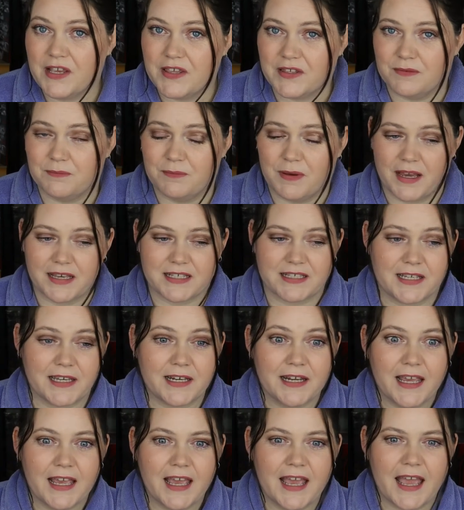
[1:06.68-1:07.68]
decent
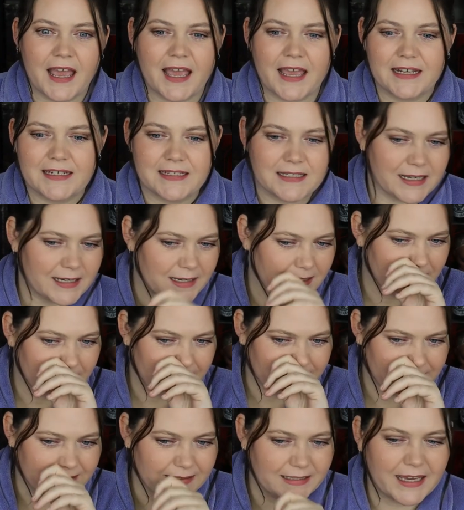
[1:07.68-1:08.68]
basket, and
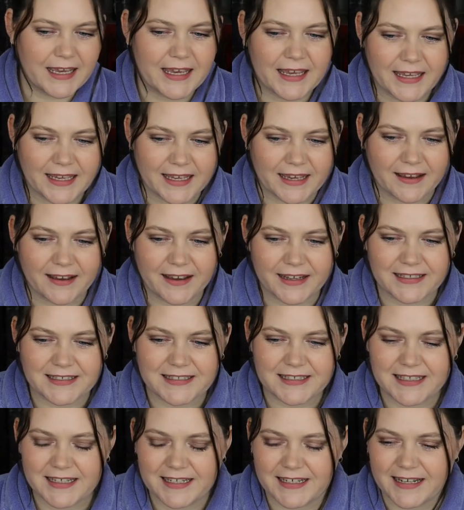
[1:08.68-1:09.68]
yeah, I
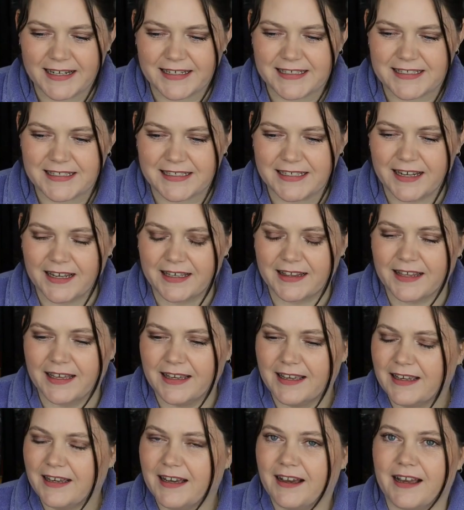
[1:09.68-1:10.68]
did actually.
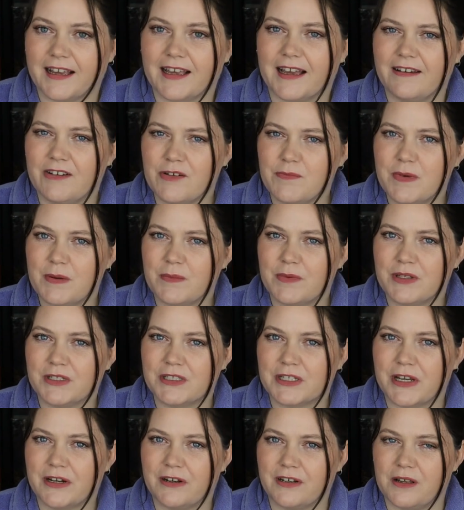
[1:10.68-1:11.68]
I can't remember the
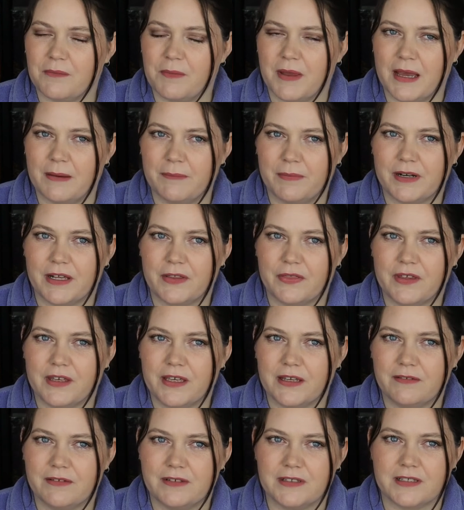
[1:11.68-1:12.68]
total amount, but I
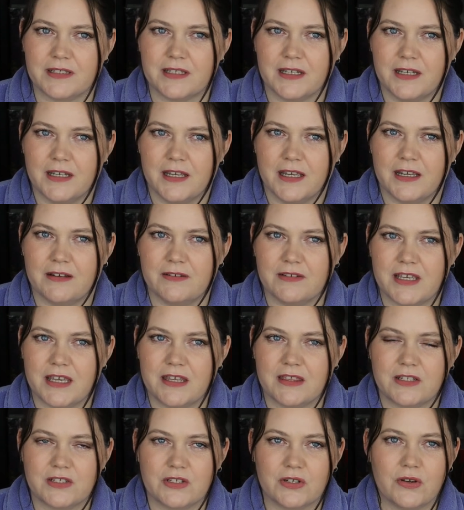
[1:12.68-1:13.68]
think it was
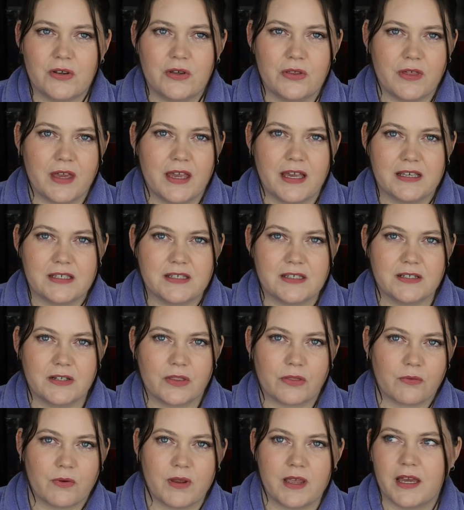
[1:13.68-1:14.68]
either
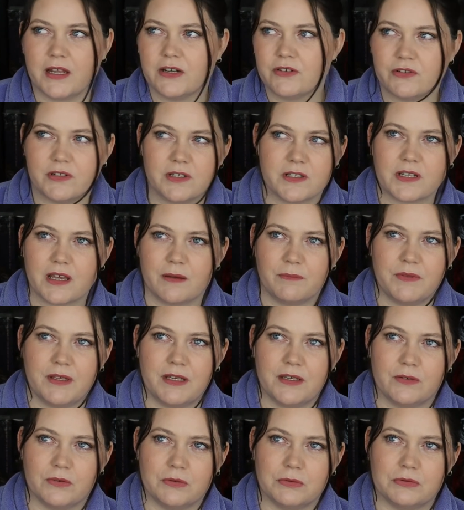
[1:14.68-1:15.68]
2,300 and
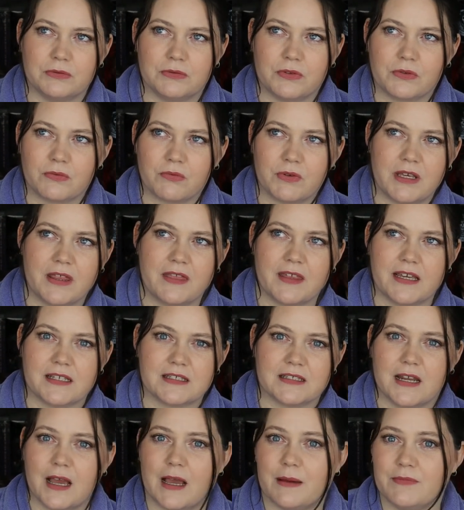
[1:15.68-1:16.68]
something or
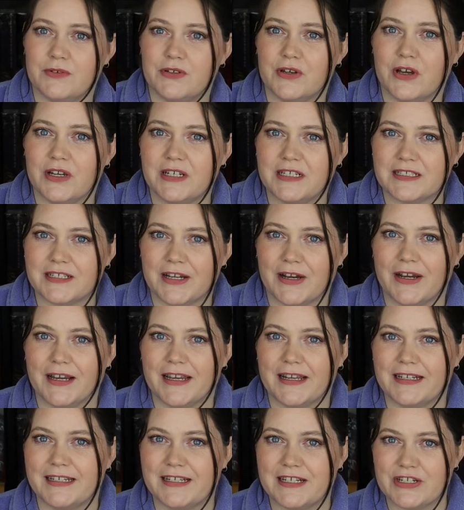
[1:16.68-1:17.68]
3,000. I'm not
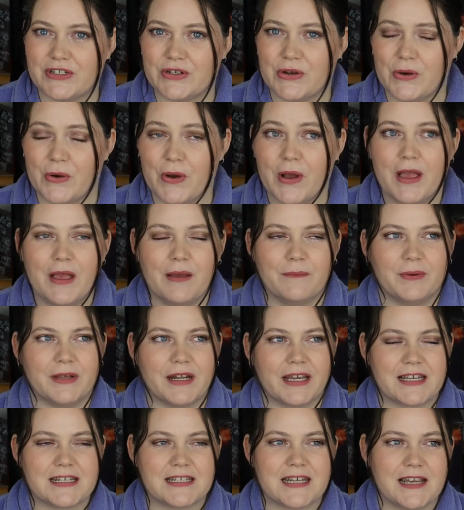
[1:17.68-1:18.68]
entirely sure,
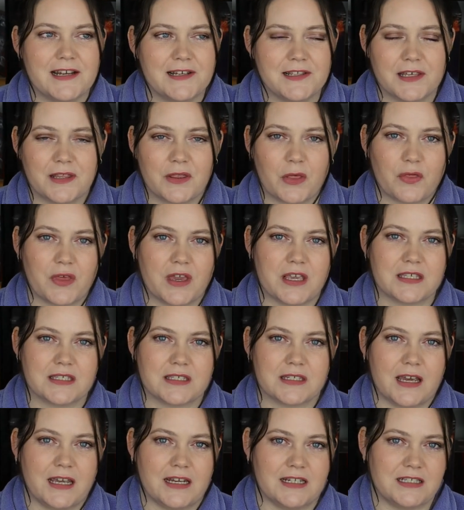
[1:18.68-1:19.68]
but I can tell you that the things
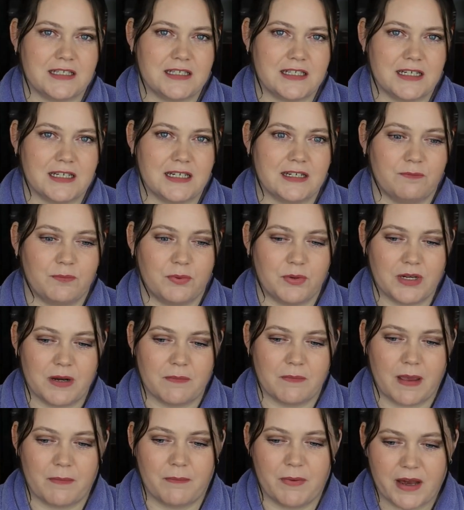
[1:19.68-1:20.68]
that I did put
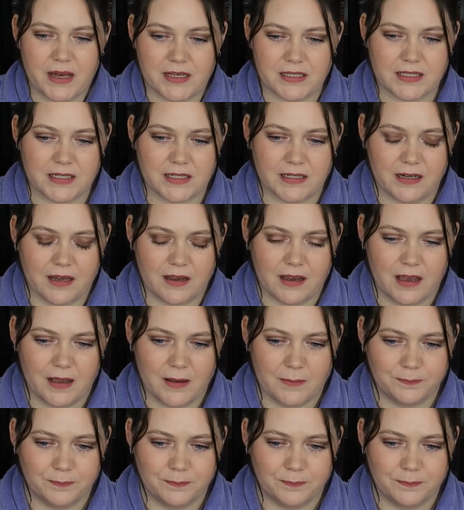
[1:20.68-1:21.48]
in my basket,